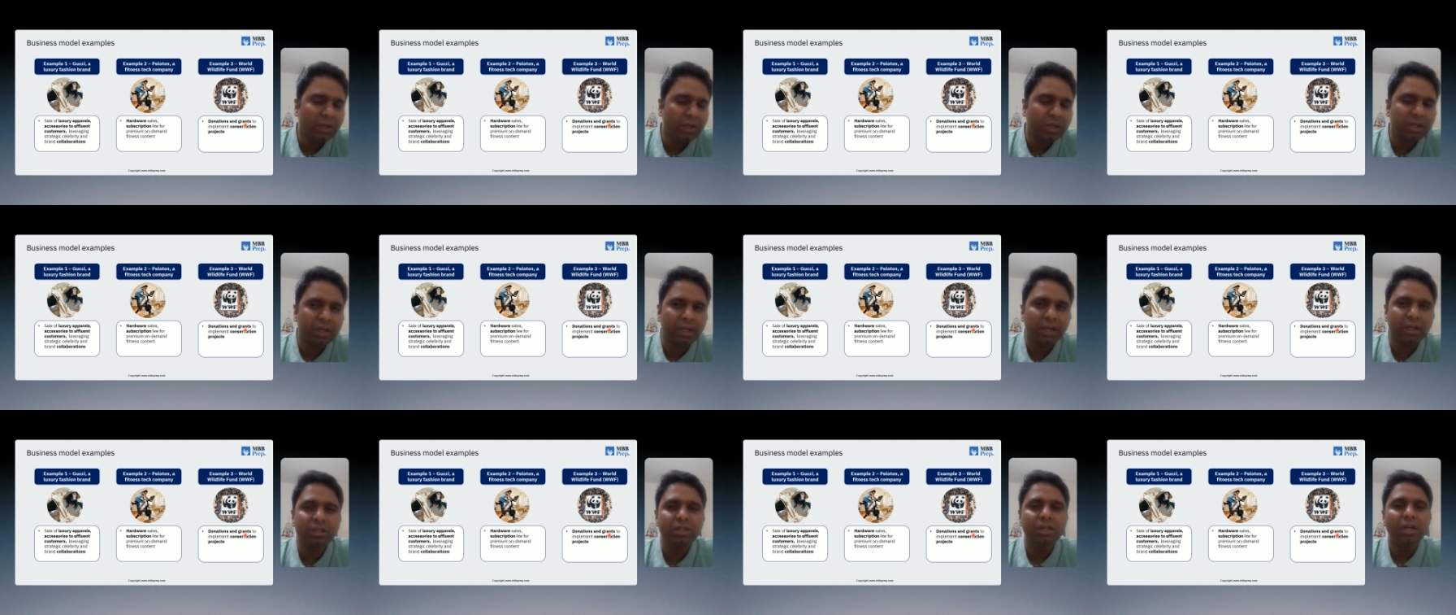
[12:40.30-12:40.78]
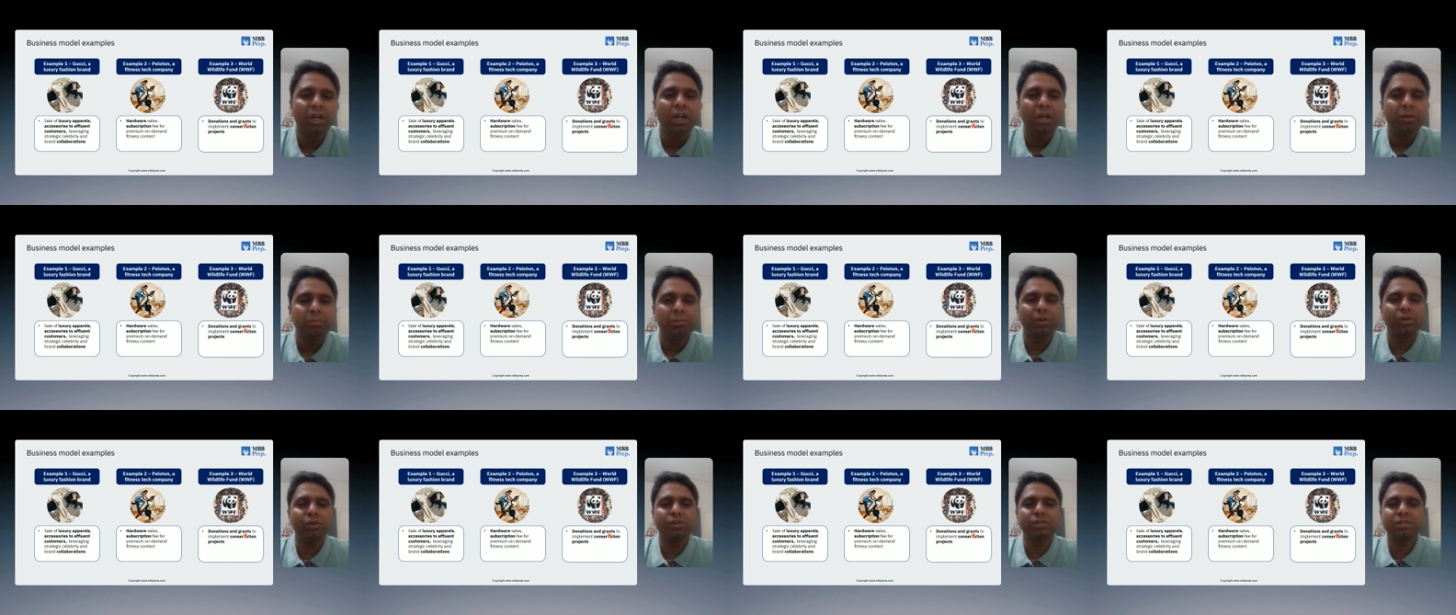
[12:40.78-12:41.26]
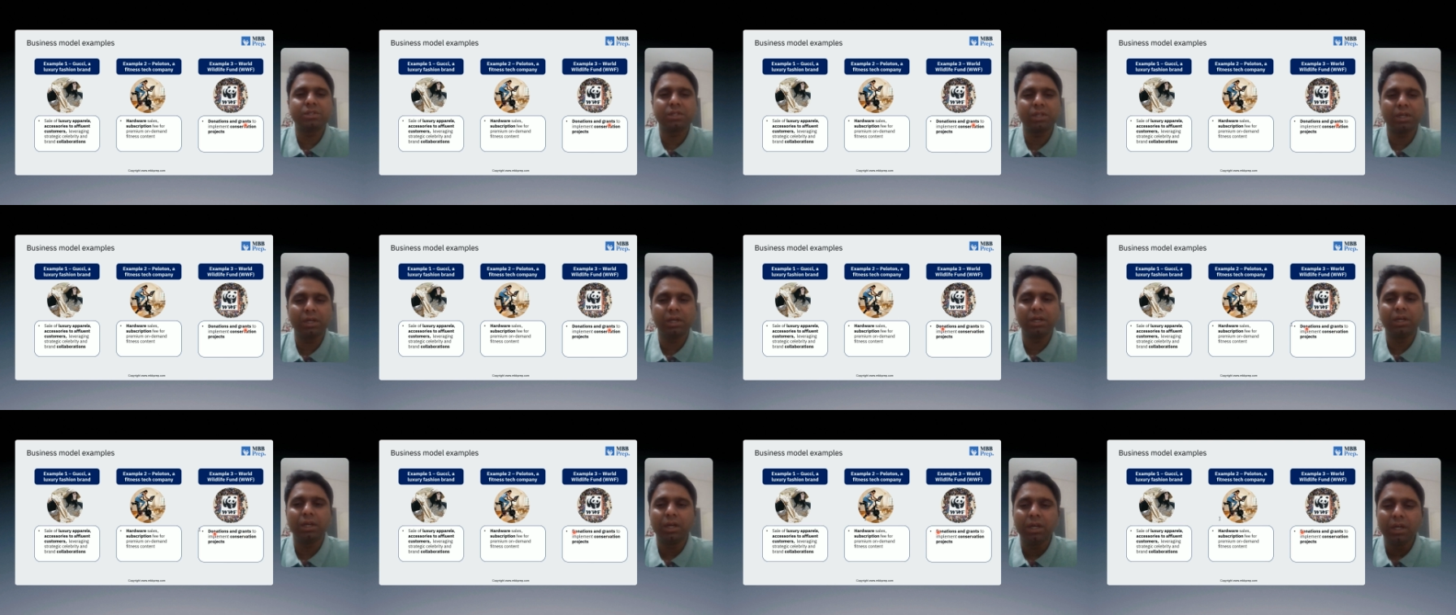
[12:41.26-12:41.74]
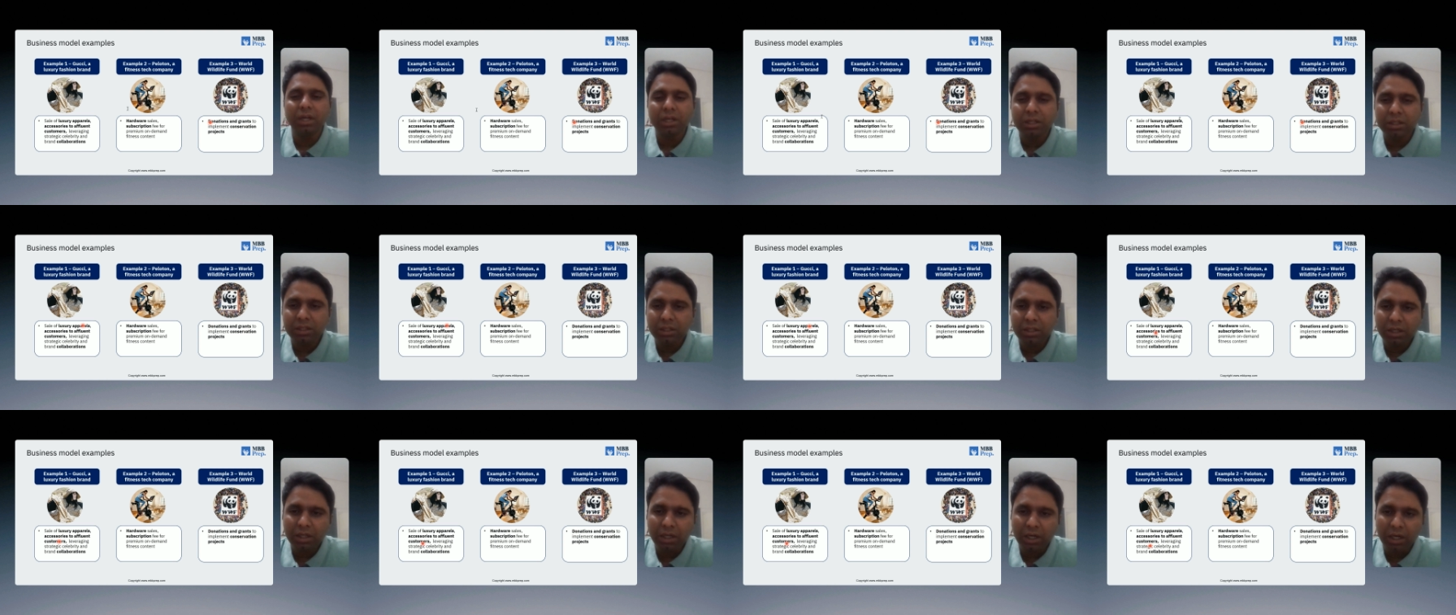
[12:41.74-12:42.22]
right? Because
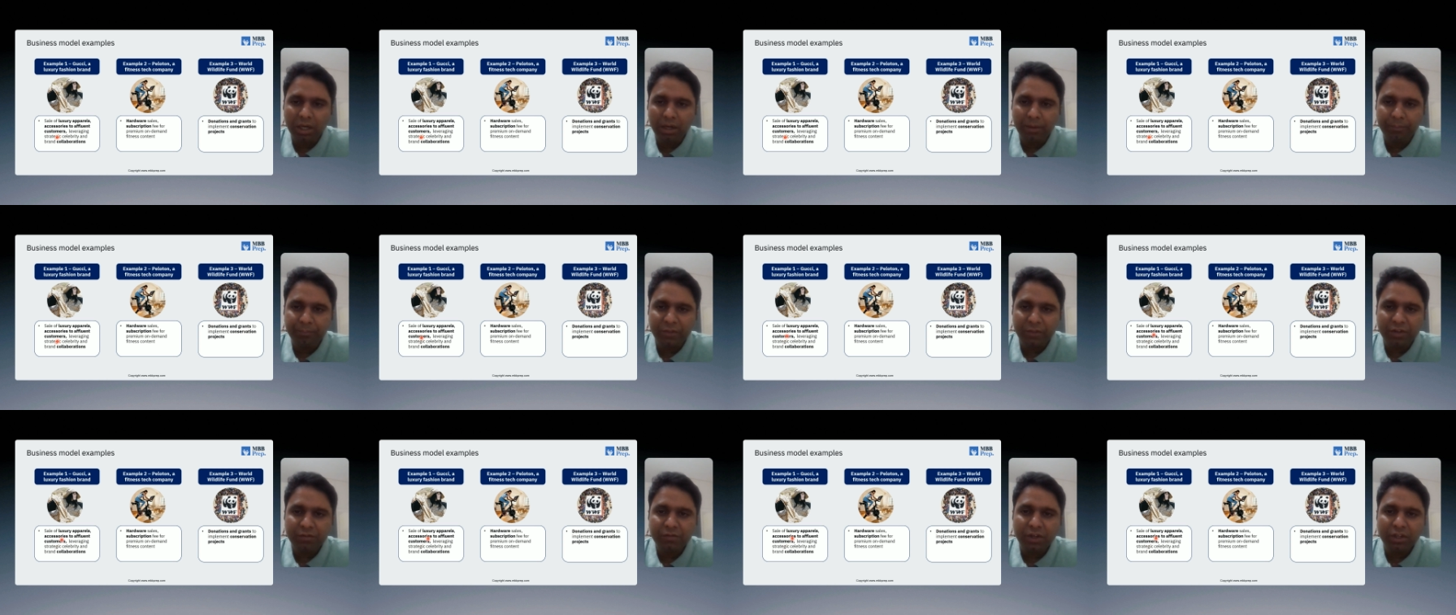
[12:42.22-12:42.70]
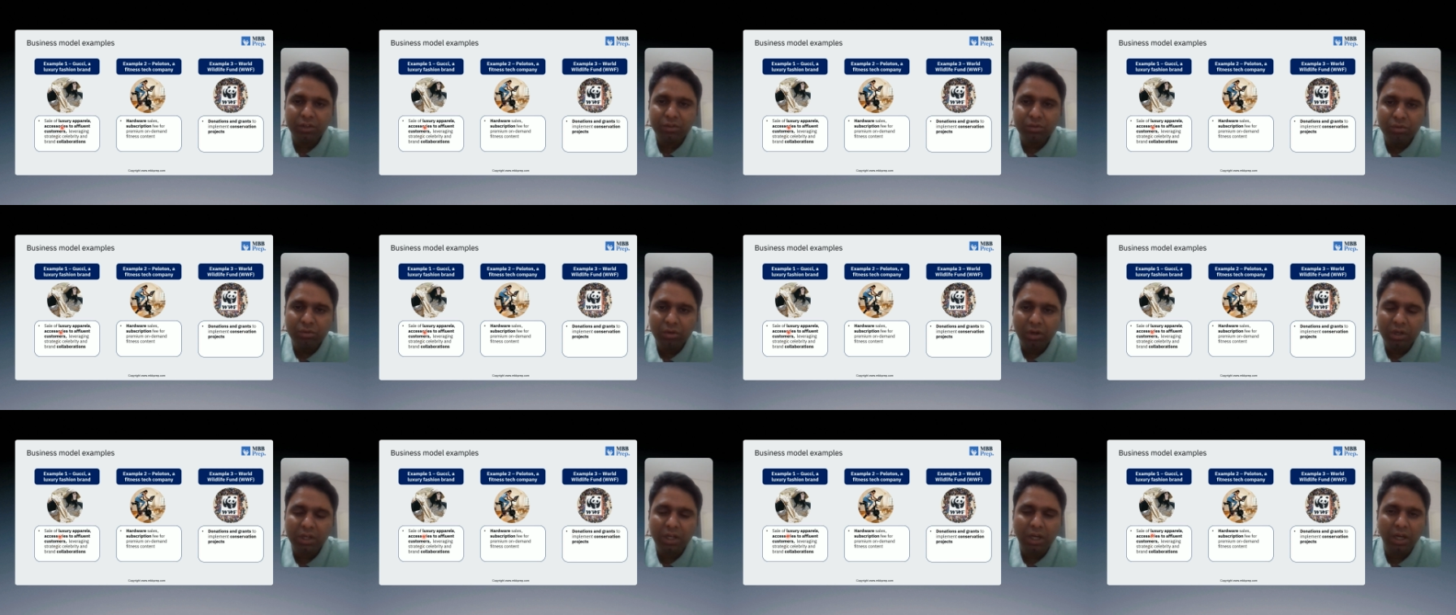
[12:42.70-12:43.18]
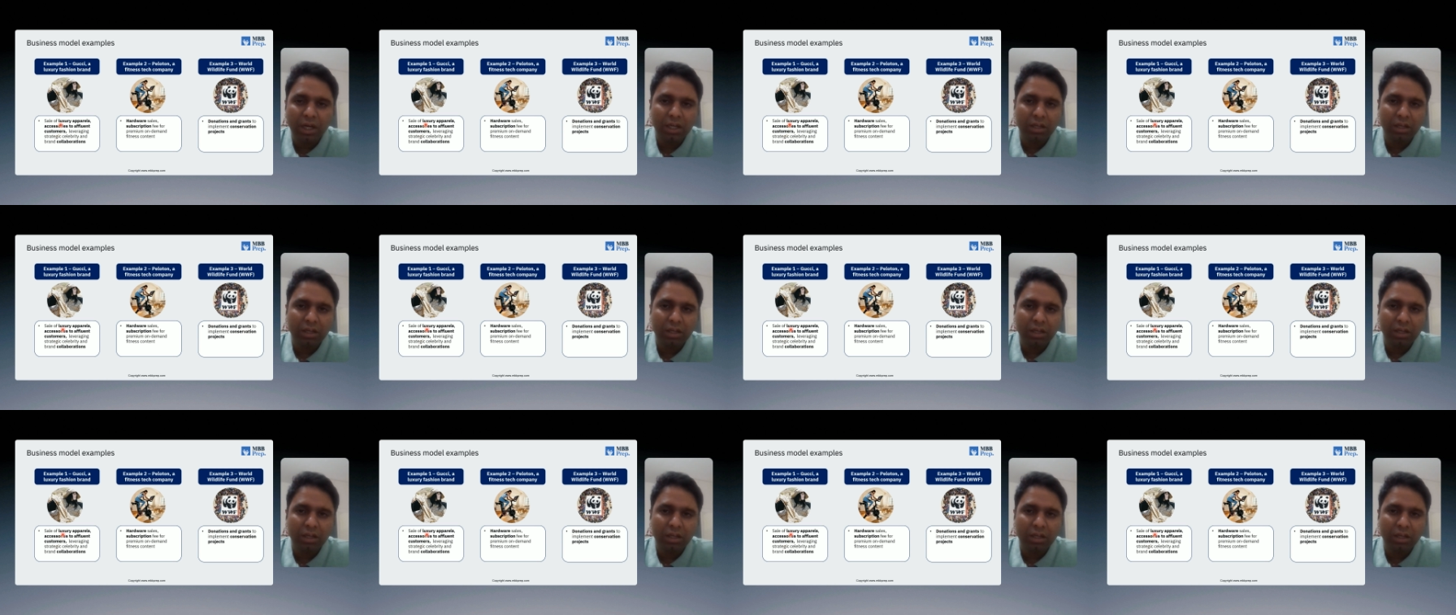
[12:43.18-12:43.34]
if I do not,